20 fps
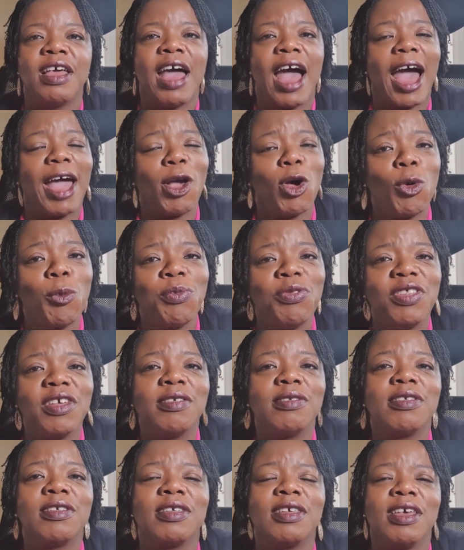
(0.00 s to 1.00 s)
I hope
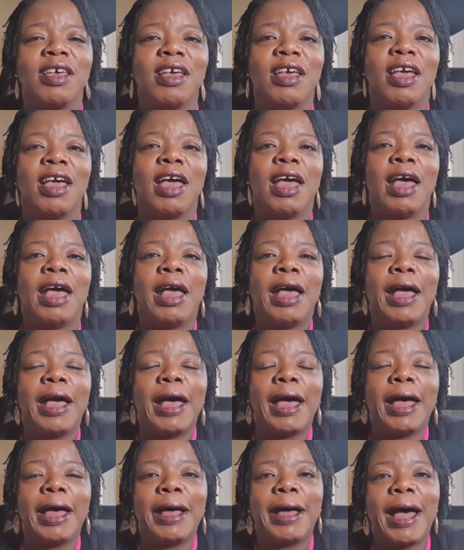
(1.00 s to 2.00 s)
this,
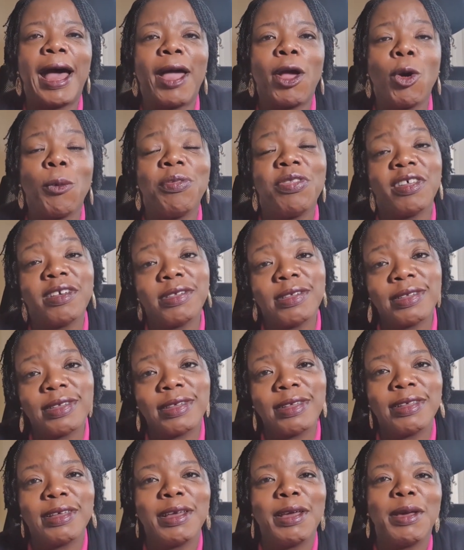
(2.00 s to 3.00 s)
I hope
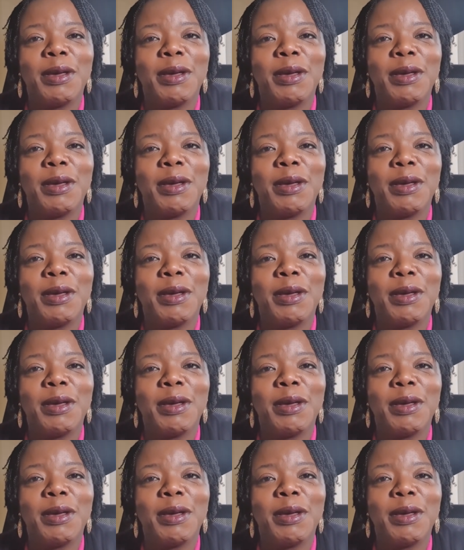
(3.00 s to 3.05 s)
this